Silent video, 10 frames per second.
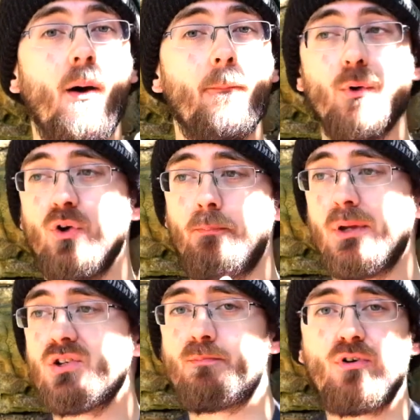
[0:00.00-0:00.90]
But not
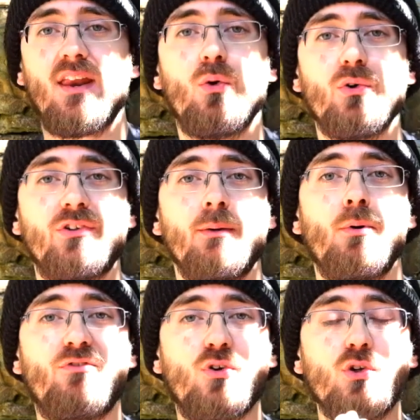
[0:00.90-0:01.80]
because of brand loyalty,
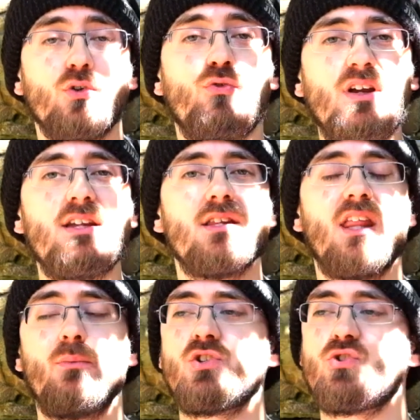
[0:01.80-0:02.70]
but for a good reason. They
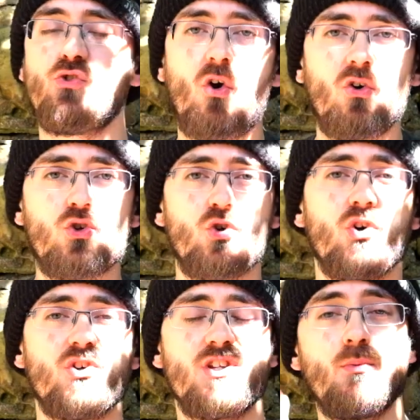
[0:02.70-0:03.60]
were strong
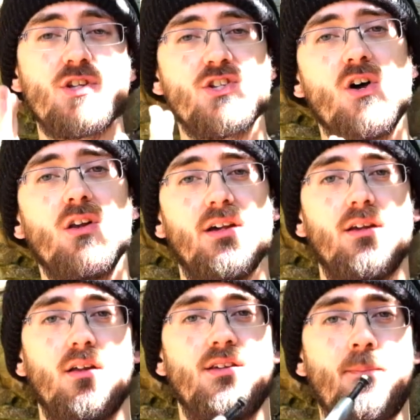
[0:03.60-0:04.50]
trucks. They were solid,
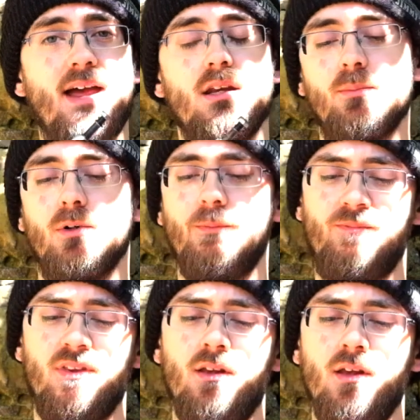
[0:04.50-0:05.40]
dependable.
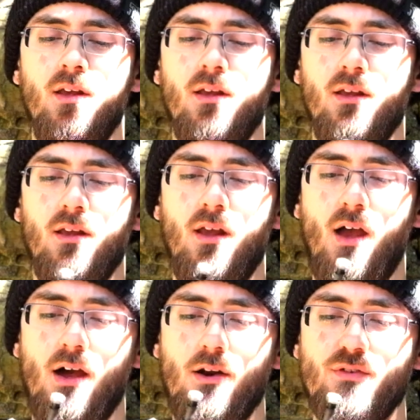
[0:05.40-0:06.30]

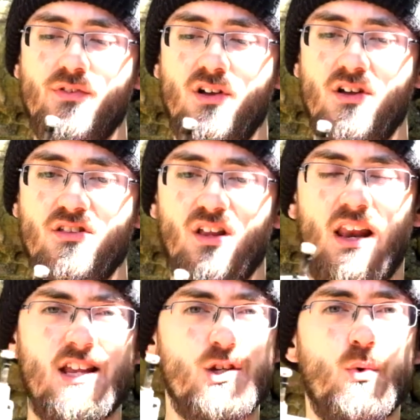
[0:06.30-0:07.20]
And over the
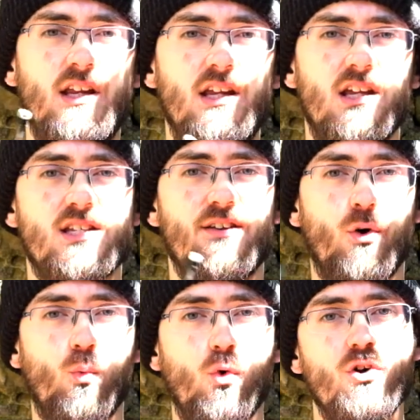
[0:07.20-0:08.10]
last 20 years, they've
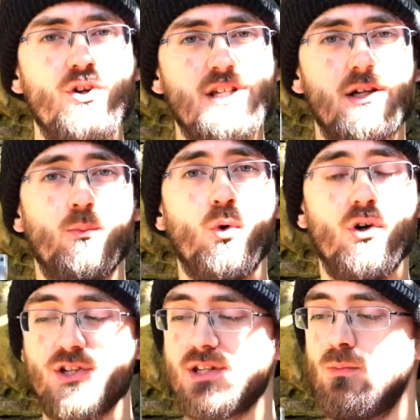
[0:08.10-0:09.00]
got worse and
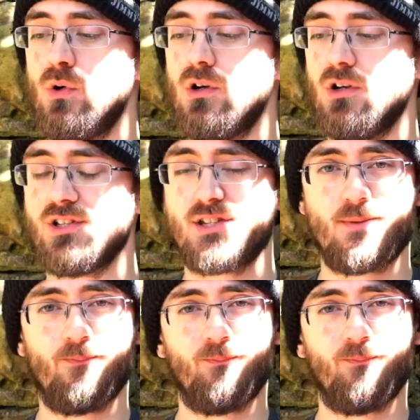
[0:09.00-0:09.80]
worse and worse.